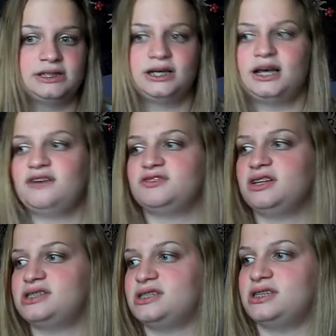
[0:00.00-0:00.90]
I'll have to
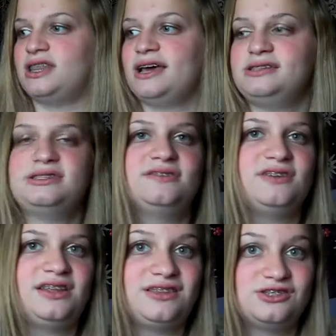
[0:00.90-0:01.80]
listen to that and see if
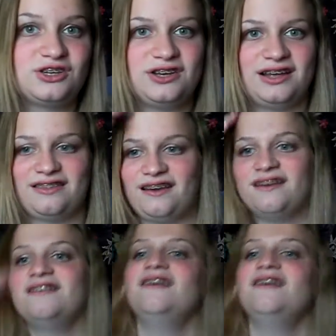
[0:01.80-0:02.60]
anything's good on there.